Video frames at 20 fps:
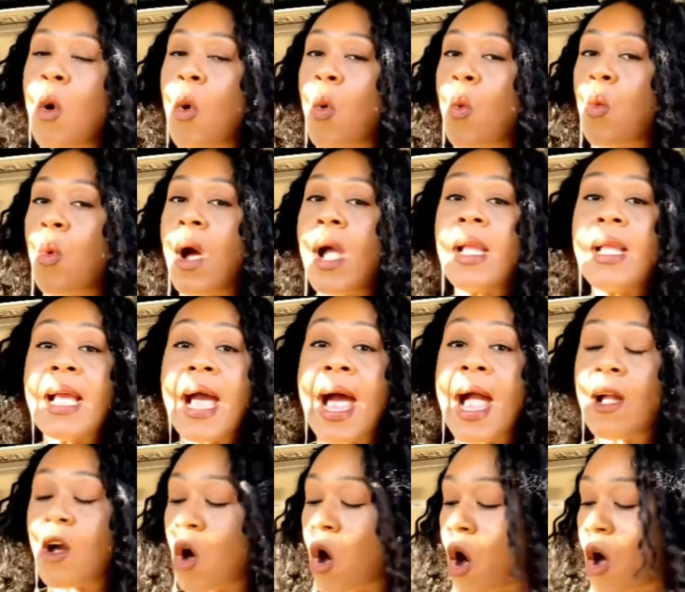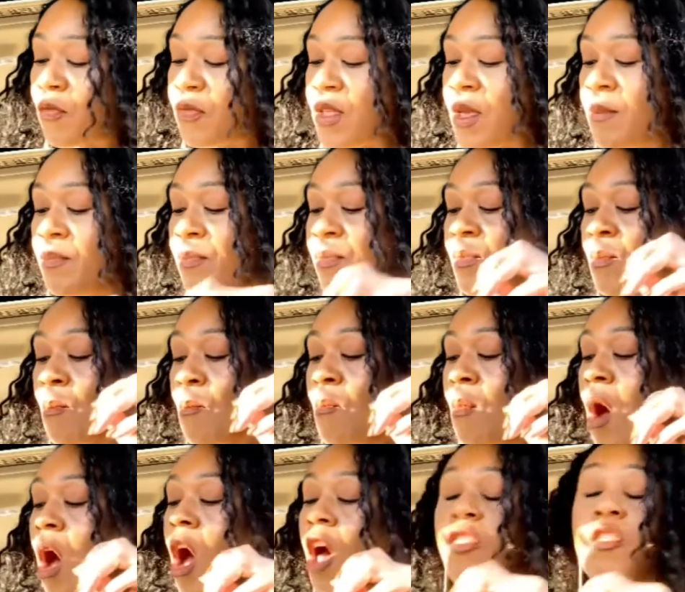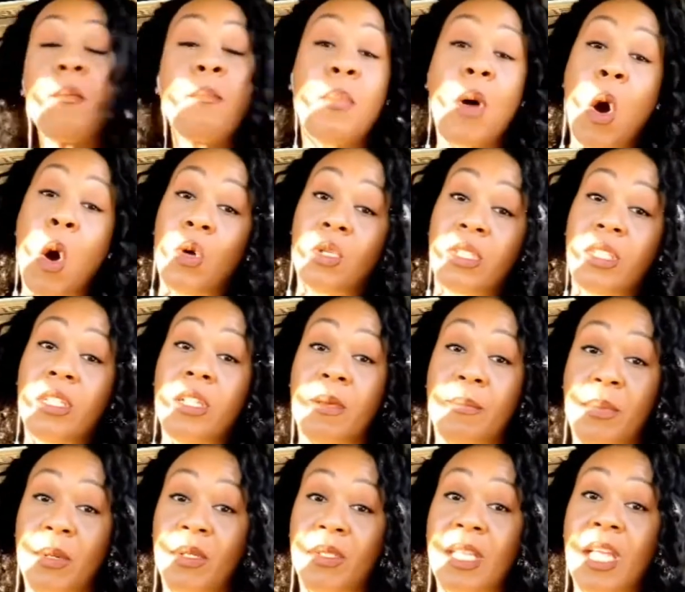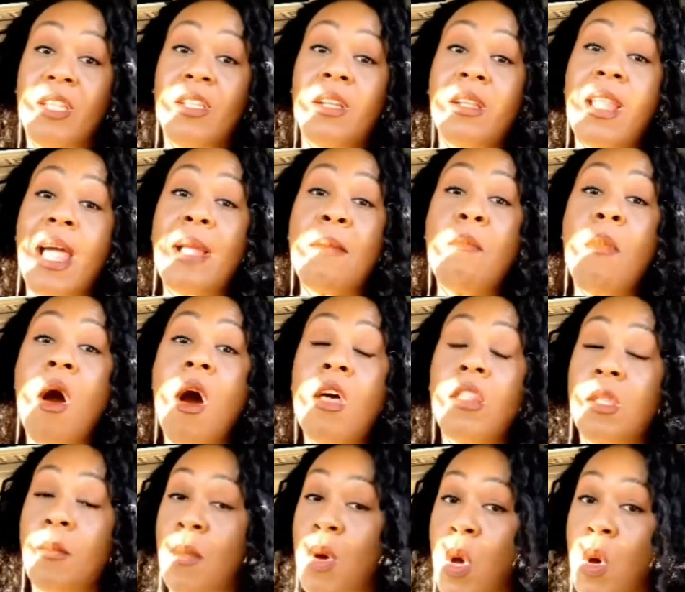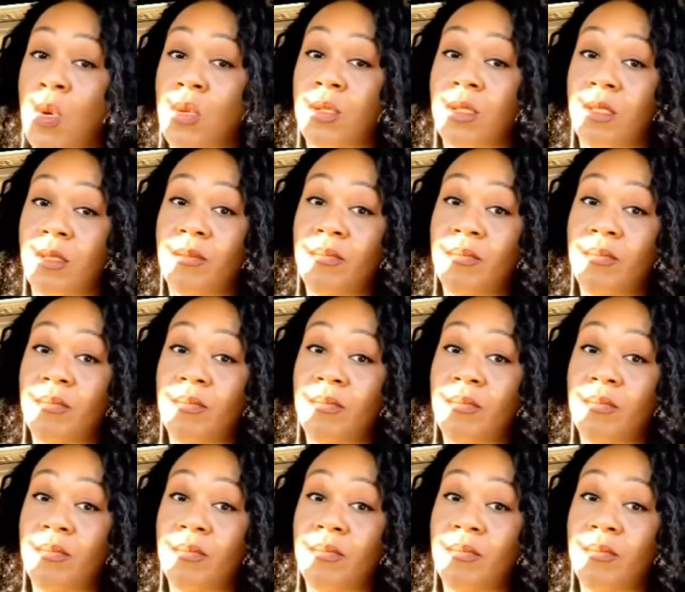One guy called them mothball slippers. They look like mothballs.